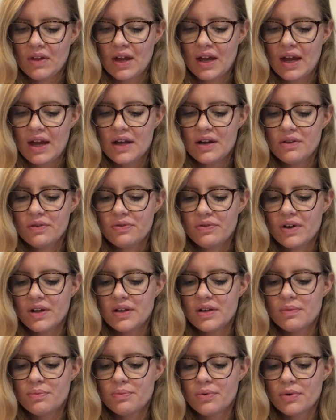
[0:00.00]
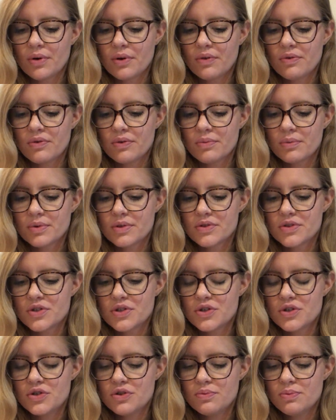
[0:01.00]
Hadel finally broke from her
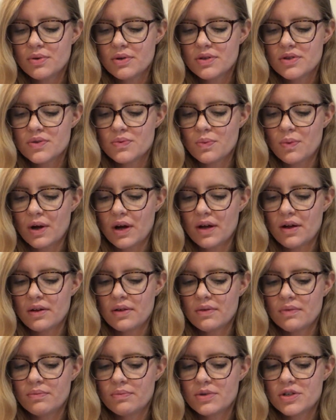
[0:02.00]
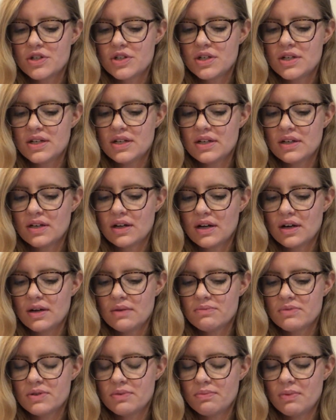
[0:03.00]
stupor as well, but she didn't
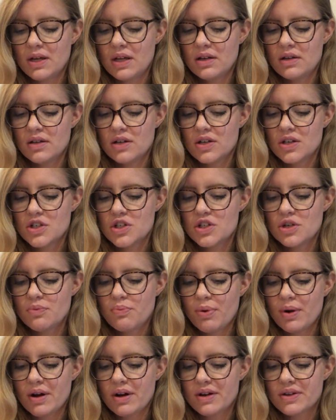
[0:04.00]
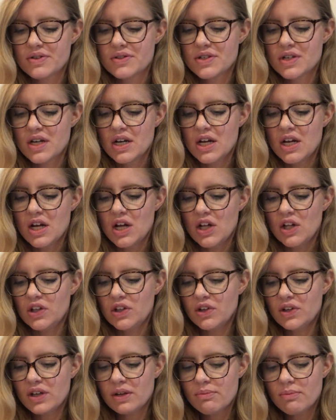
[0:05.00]
come to me. She paused,
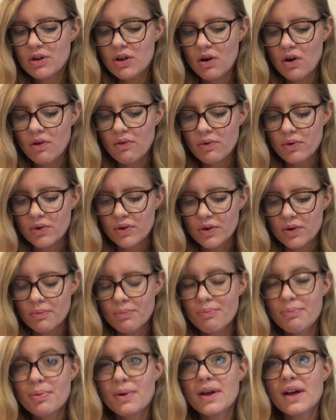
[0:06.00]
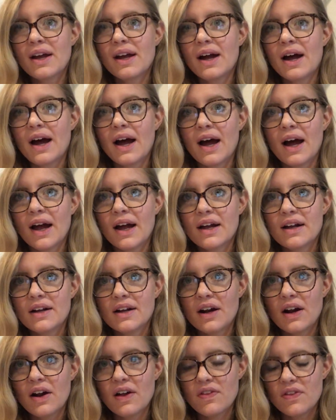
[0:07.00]
looking me over with her big eye,
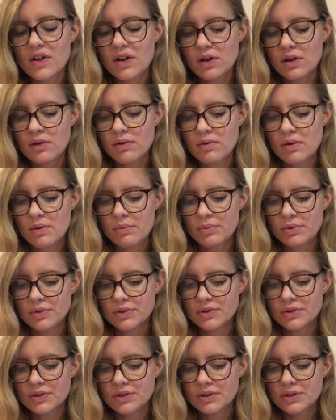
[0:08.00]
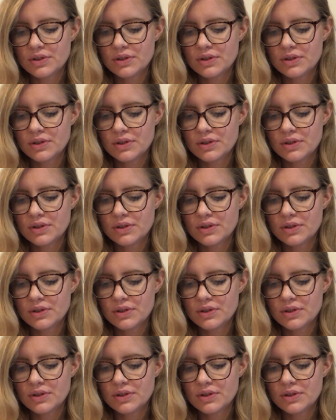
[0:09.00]
and then grumbled.